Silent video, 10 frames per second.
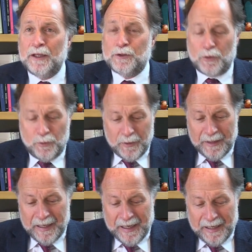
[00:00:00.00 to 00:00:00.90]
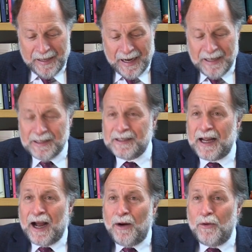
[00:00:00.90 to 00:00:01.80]
So that is
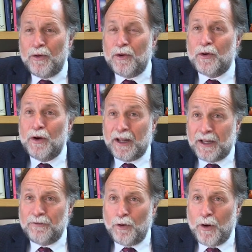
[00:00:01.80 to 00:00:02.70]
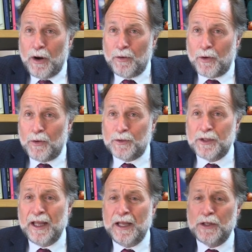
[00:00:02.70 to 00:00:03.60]
how collective know-how
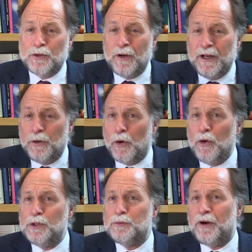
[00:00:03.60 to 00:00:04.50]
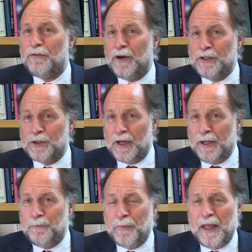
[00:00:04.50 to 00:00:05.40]
grows. So it grows
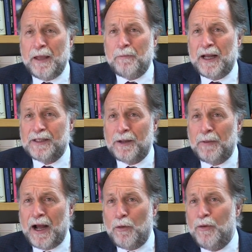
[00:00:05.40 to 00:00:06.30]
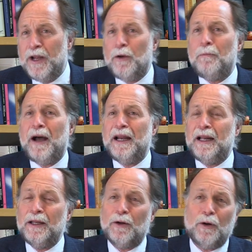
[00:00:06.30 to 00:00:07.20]
preferentially by somehow recombining the